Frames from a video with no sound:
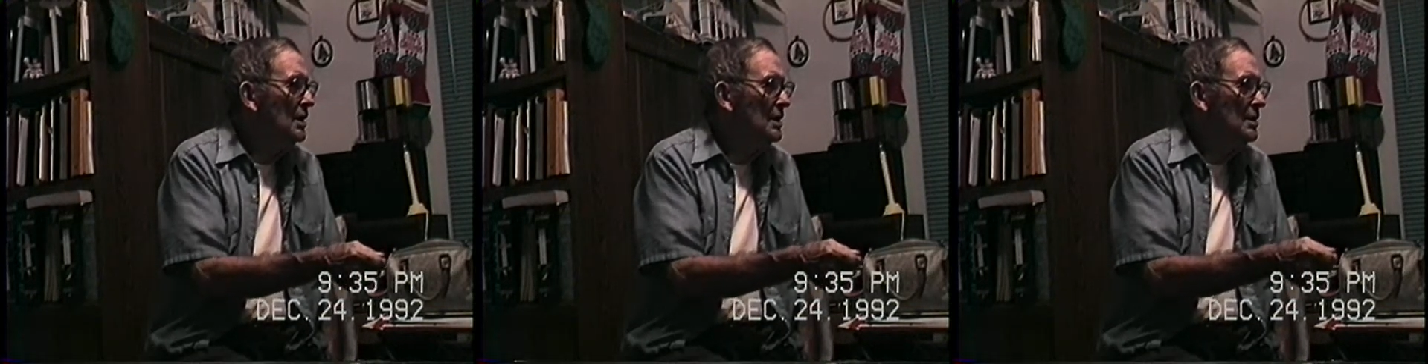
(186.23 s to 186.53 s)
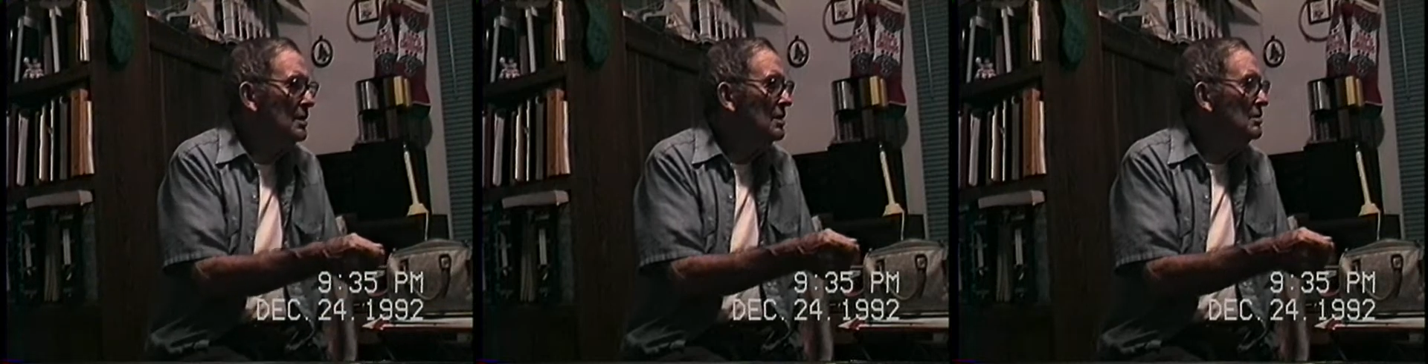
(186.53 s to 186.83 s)

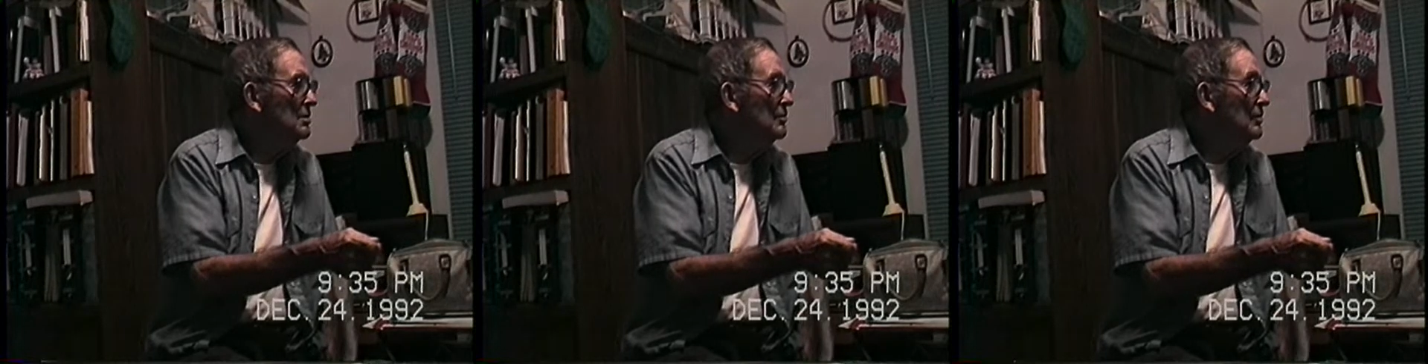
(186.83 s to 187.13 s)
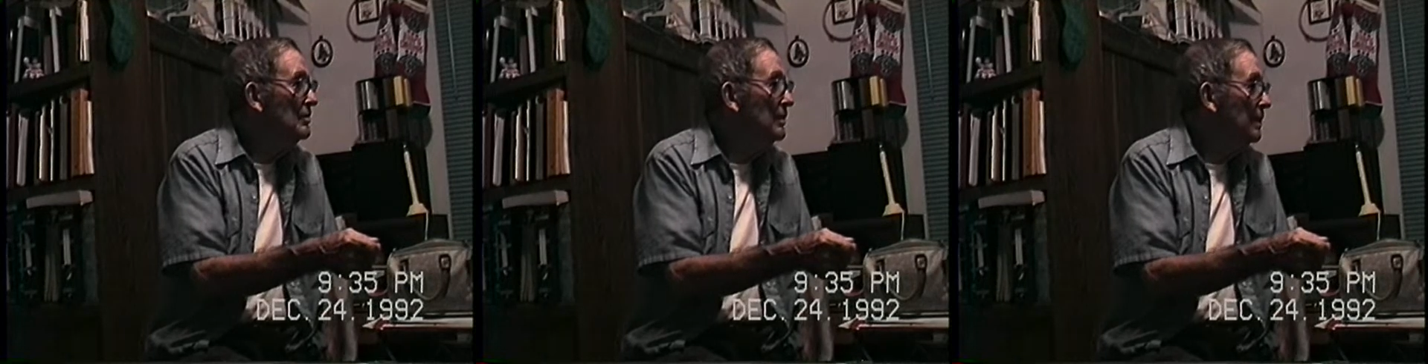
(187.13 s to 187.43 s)
and
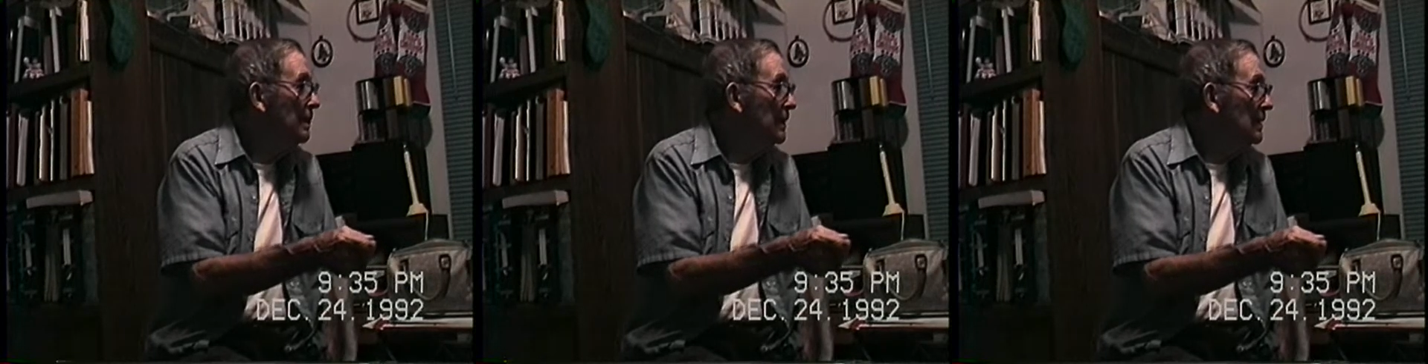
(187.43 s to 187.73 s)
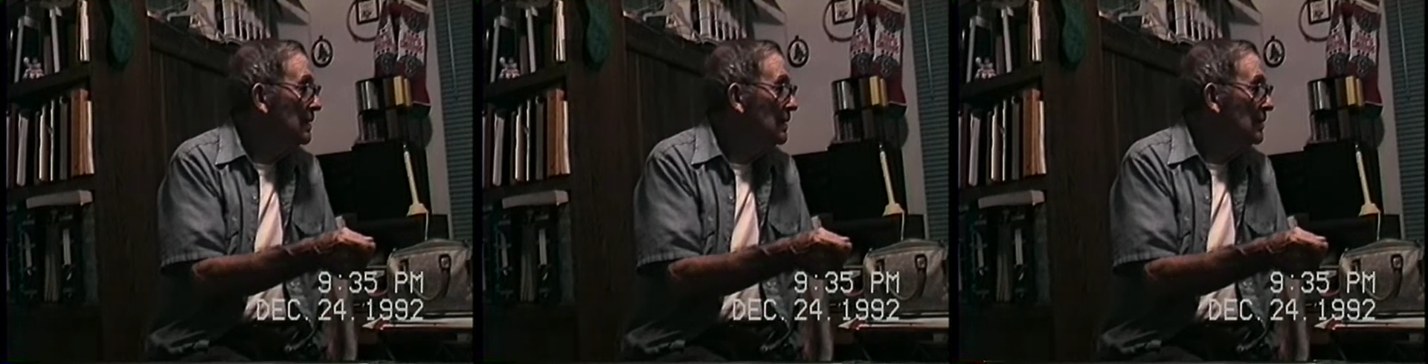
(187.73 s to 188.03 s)

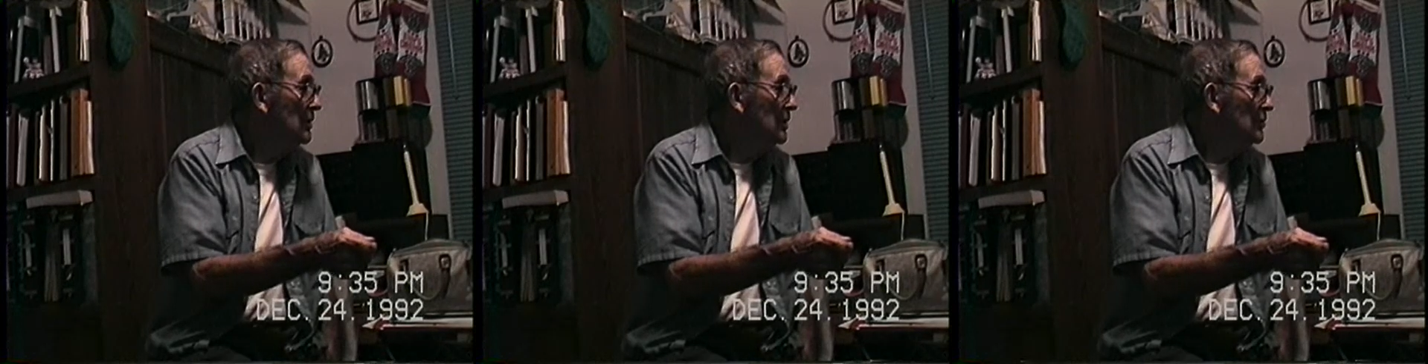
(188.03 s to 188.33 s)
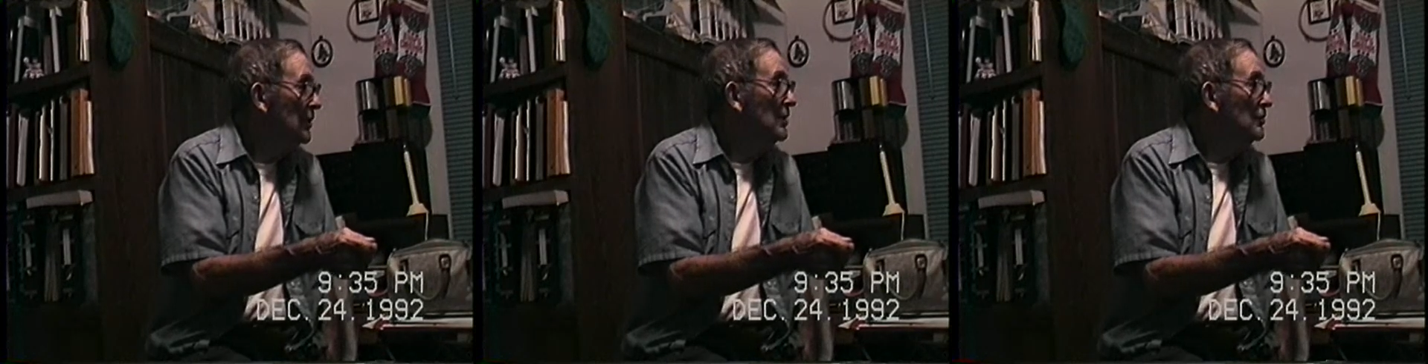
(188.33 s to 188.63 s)
when the
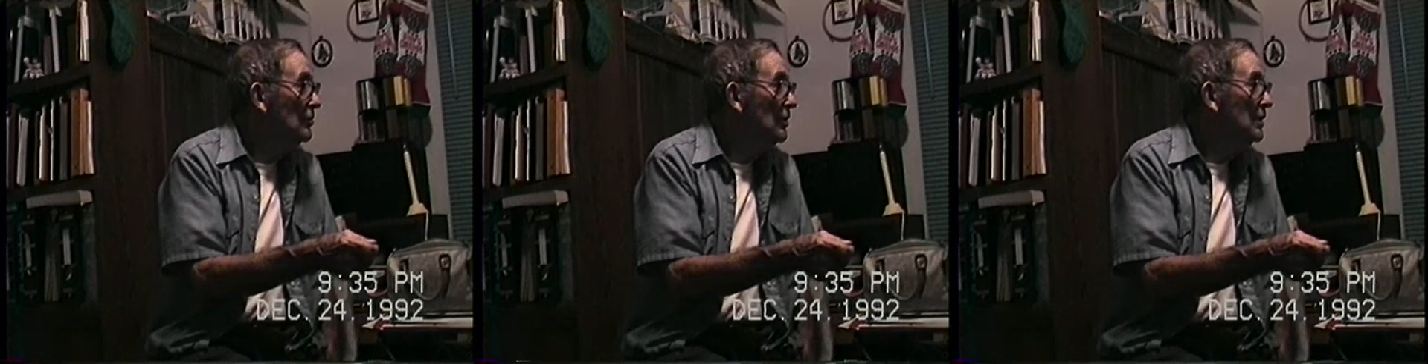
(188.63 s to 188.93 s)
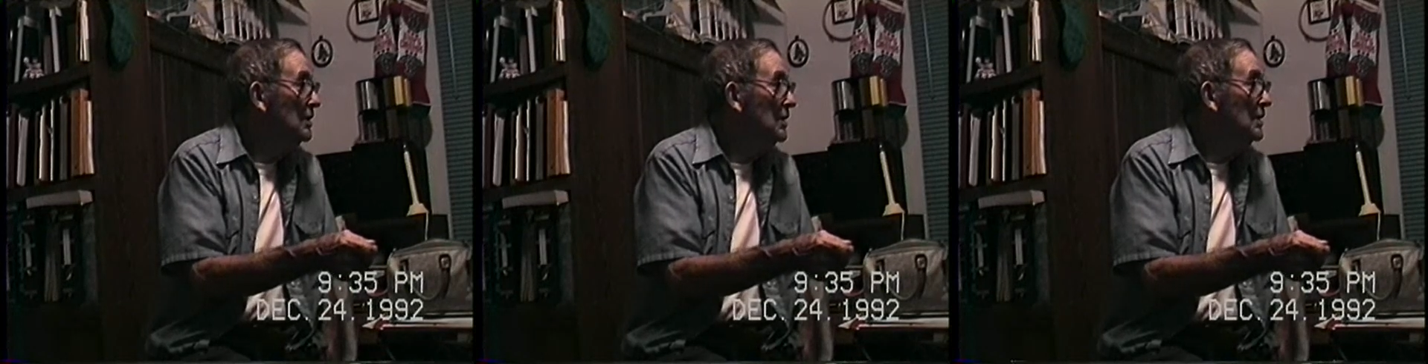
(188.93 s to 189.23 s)
trains are
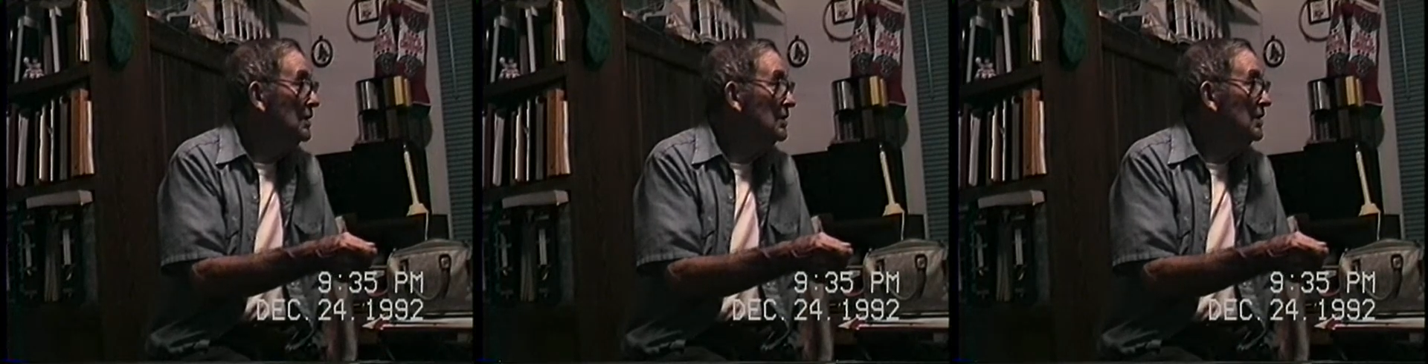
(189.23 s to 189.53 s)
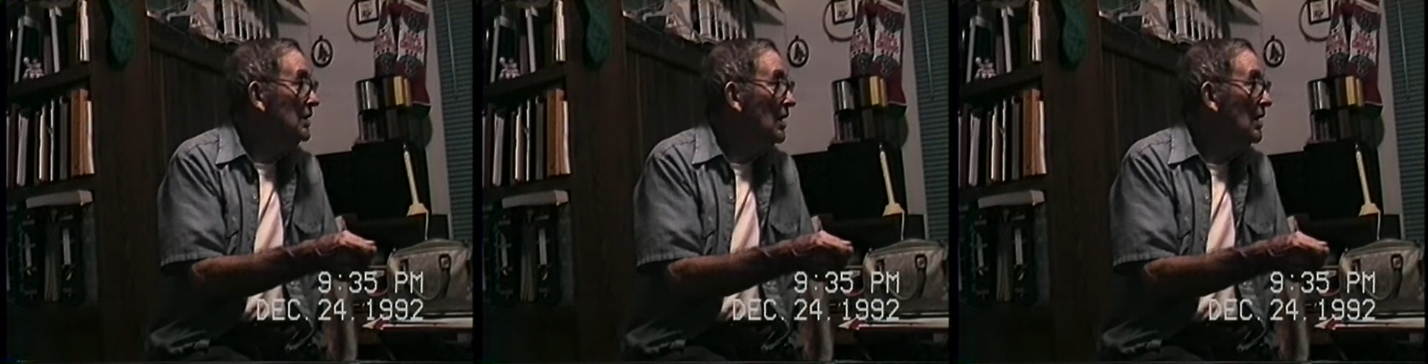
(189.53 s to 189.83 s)
running, then
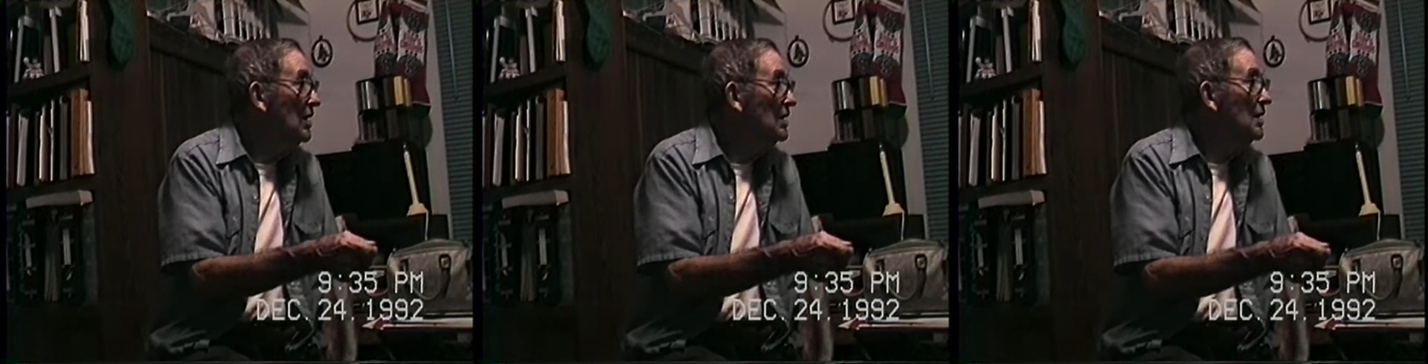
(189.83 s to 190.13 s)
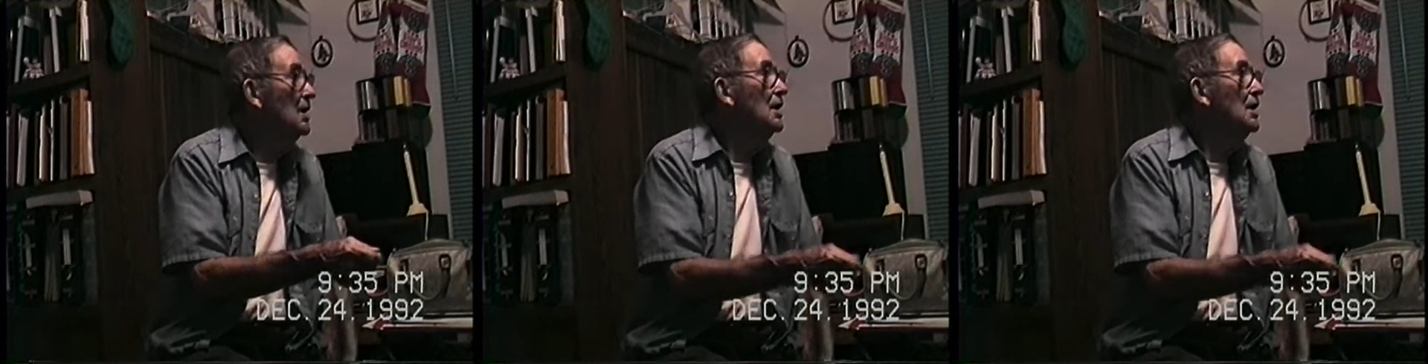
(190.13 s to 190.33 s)
he'd get hot